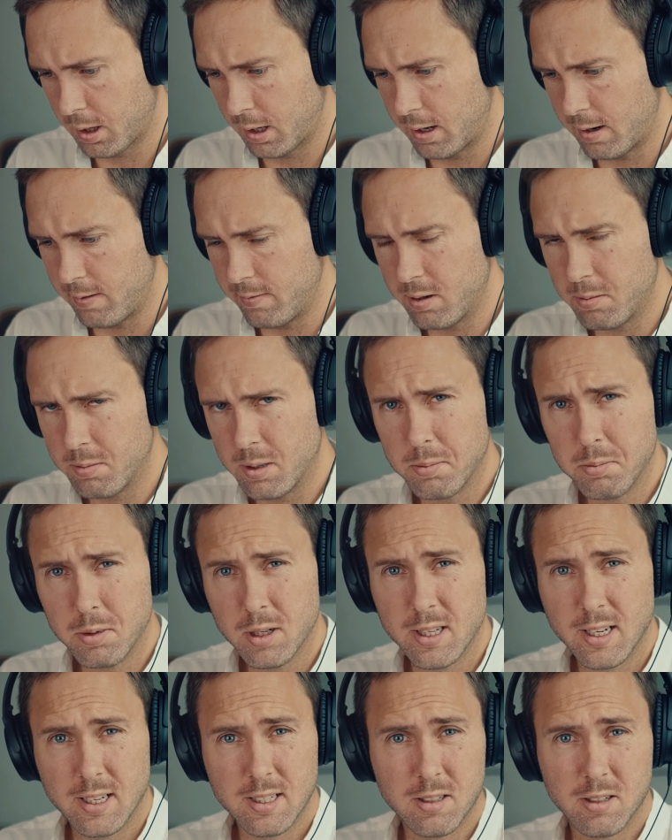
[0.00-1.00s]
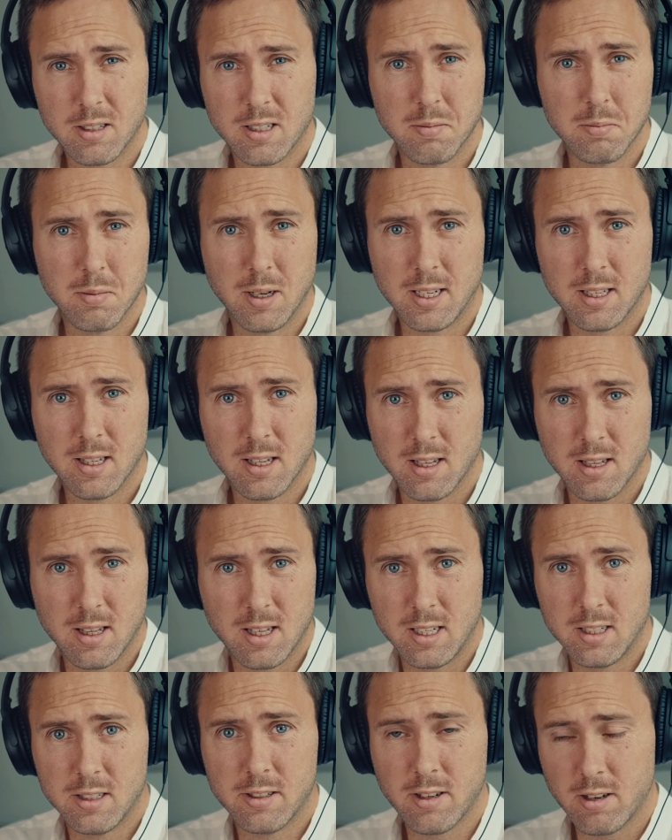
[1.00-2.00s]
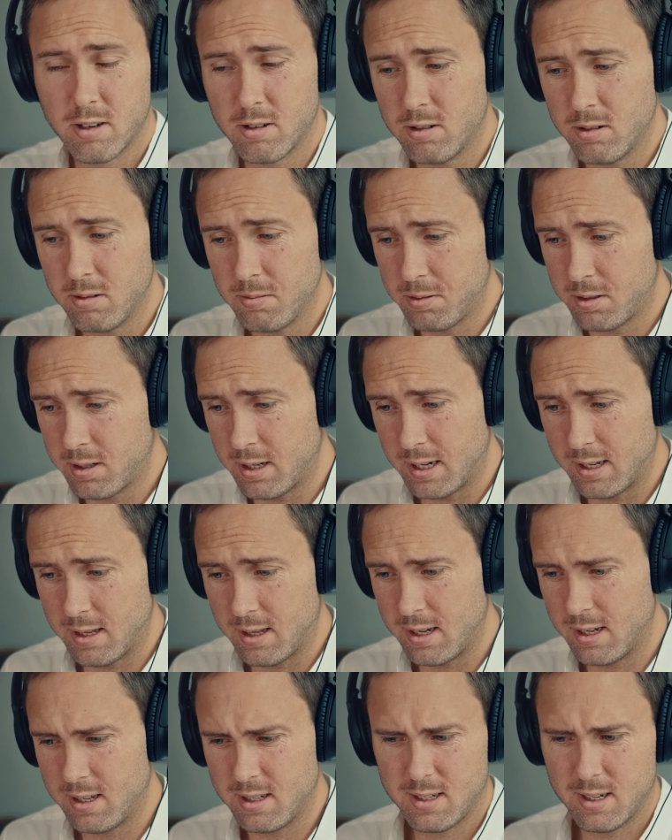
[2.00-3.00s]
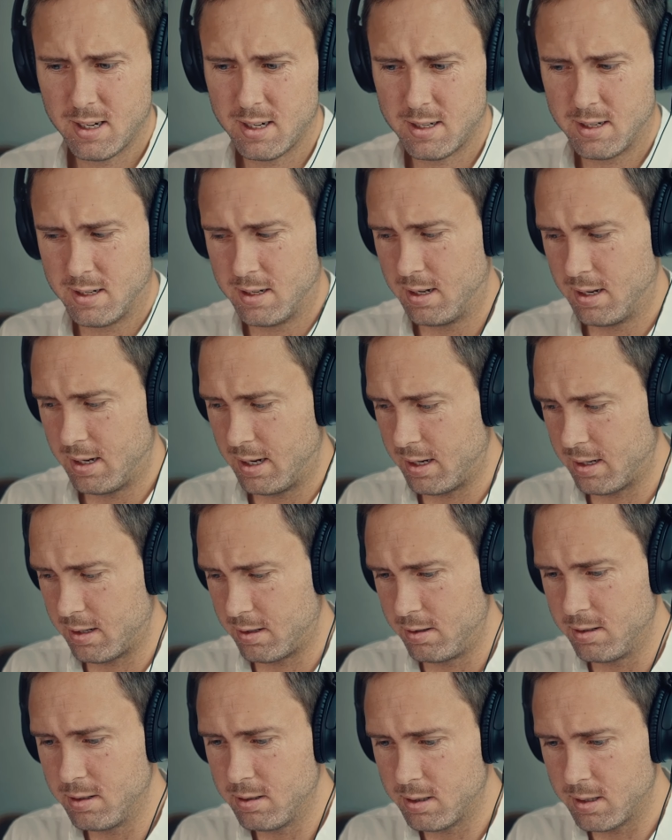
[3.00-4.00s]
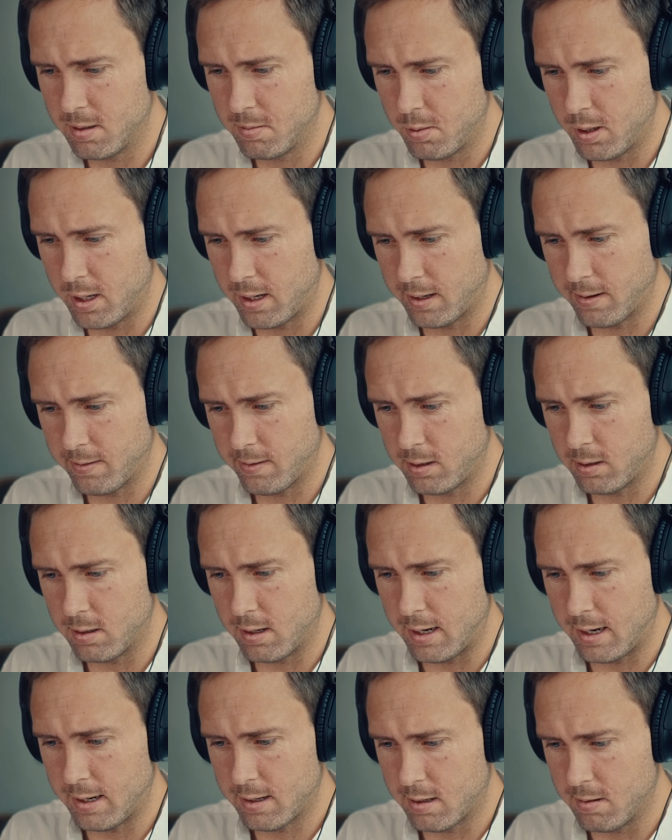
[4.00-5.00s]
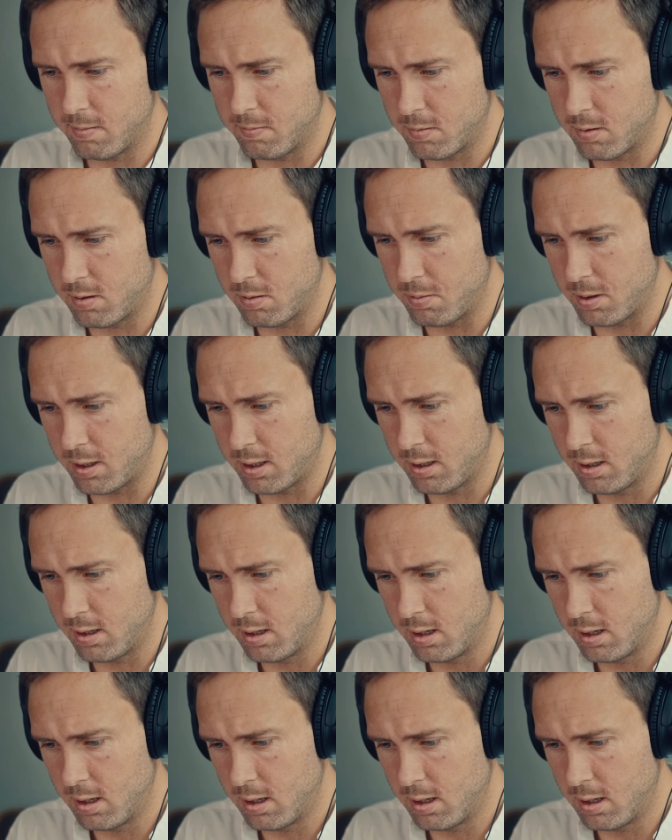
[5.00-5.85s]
Remember that you can make these loops and then just like use them wherever you like them to be.